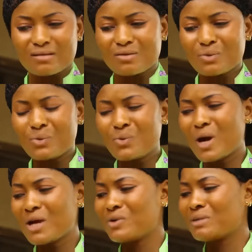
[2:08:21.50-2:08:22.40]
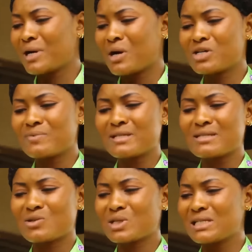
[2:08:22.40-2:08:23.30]
Why will my husband
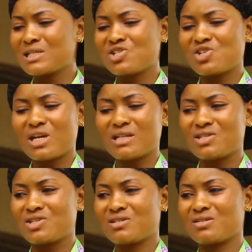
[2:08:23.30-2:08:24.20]
suddenly change?